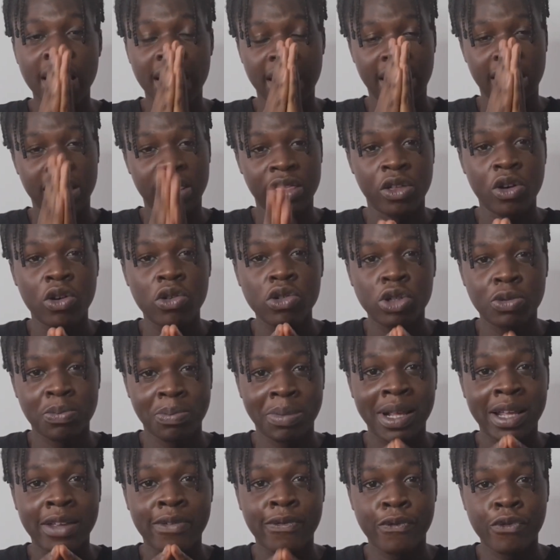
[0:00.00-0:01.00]
And those
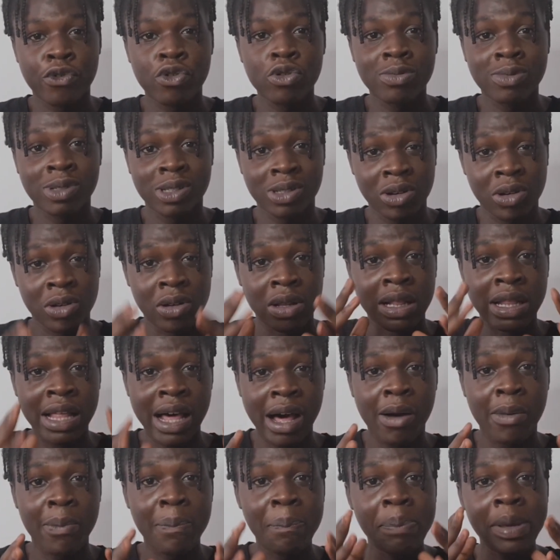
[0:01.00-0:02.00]
platforms
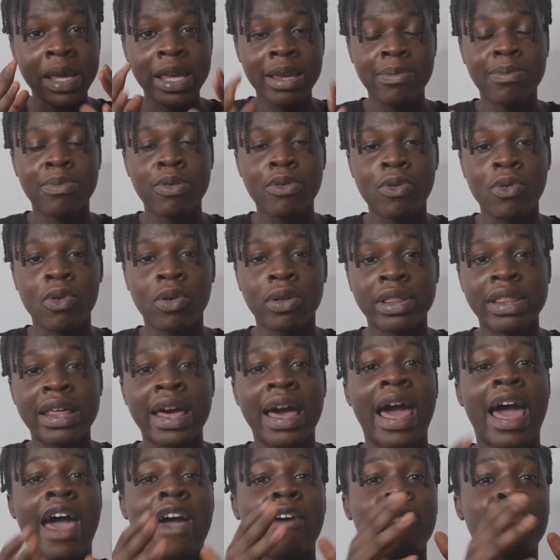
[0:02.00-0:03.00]
allow people that
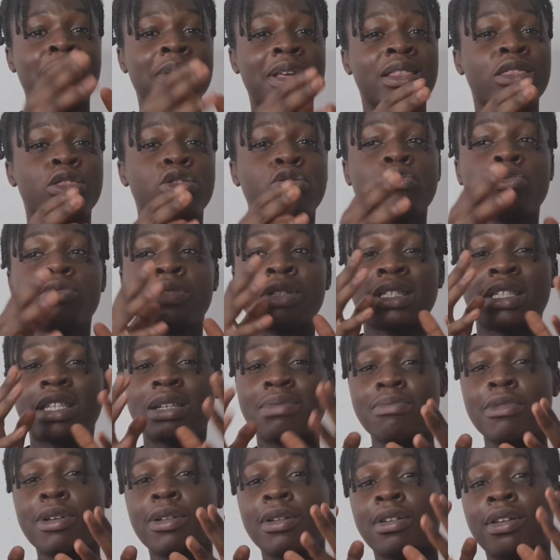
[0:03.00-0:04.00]
have been through
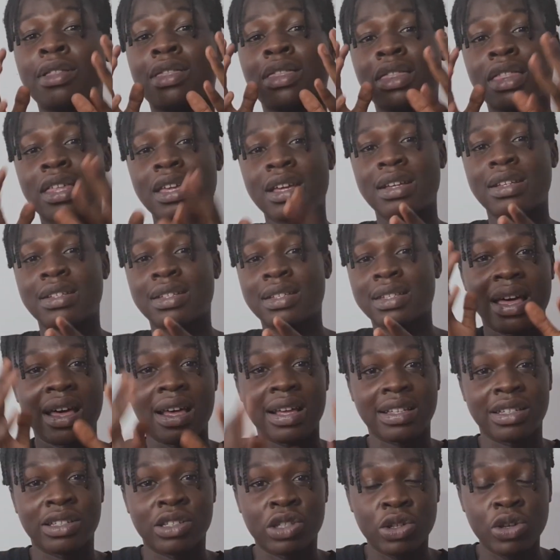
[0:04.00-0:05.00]
similar things
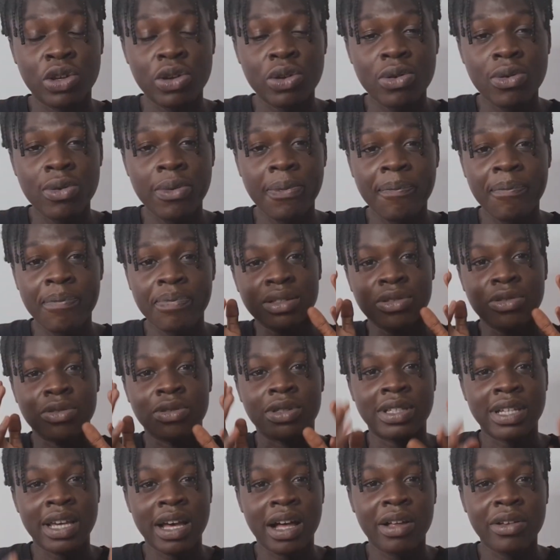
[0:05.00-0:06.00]
as you to
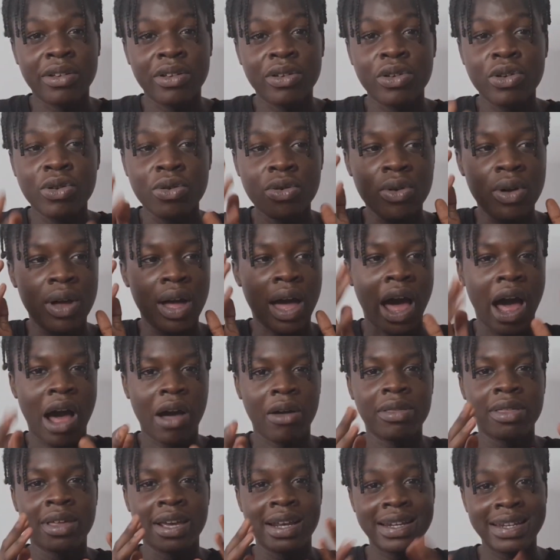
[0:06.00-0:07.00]
tell you how
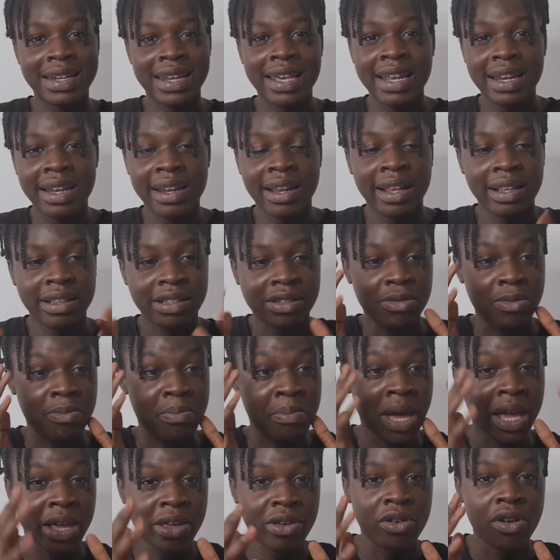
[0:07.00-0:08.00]
they did, to
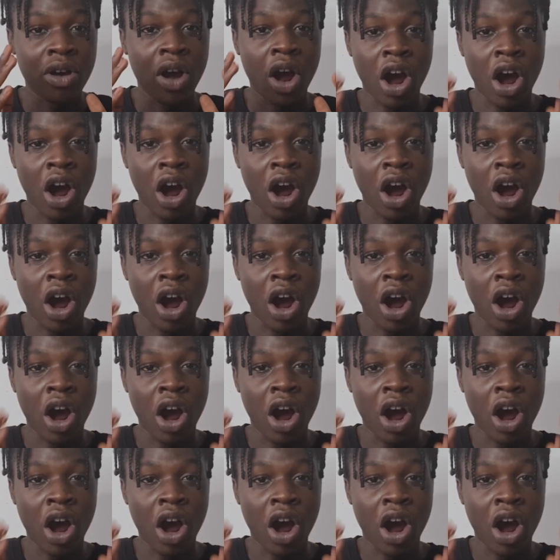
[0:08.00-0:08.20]
make you